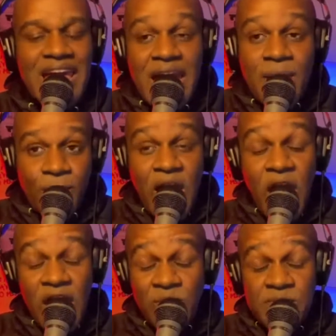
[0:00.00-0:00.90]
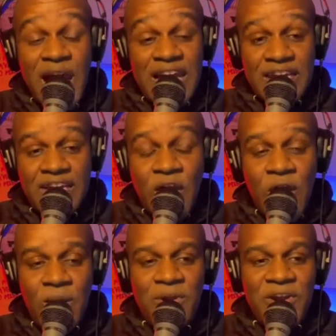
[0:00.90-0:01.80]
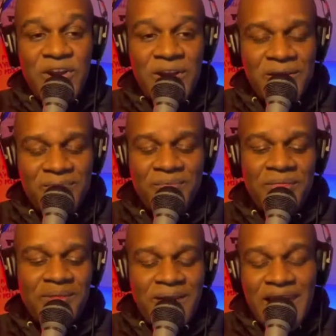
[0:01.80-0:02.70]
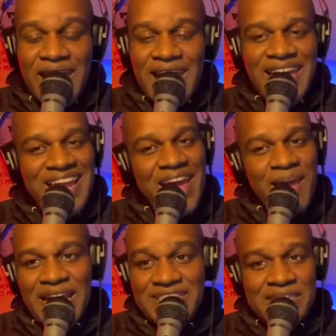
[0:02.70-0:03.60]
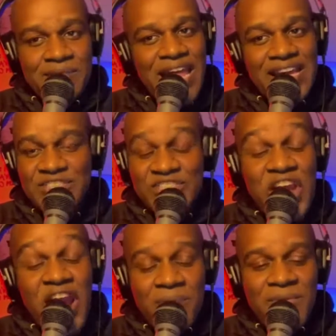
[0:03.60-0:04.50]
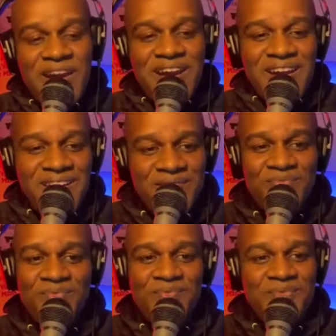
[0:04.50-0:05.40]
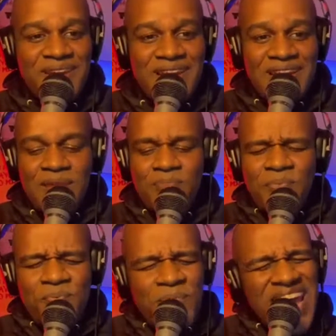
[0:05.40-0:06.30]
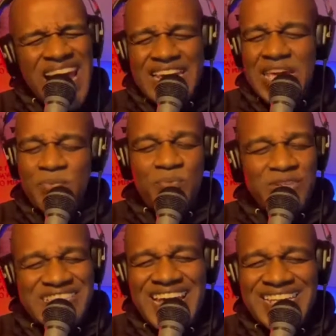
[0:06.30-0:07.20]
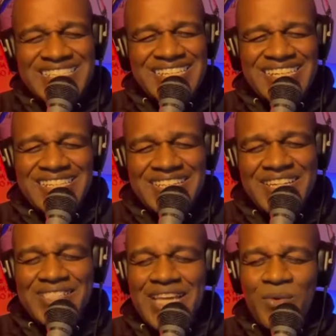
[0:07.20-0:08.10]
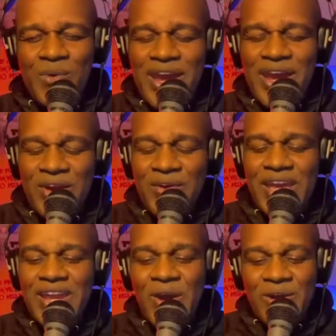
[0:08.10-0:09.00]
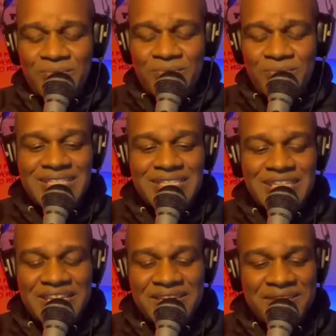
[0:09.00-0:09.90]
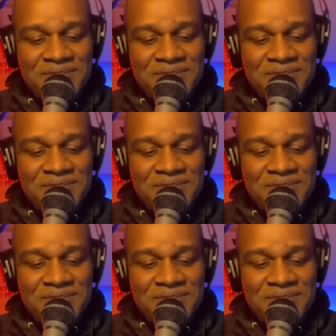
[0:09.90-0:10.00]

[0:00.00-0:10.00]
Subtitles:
My heart wears body armor, and I may seem like a charmer, but I keep it protected, 'cause I wear it on my sleeve.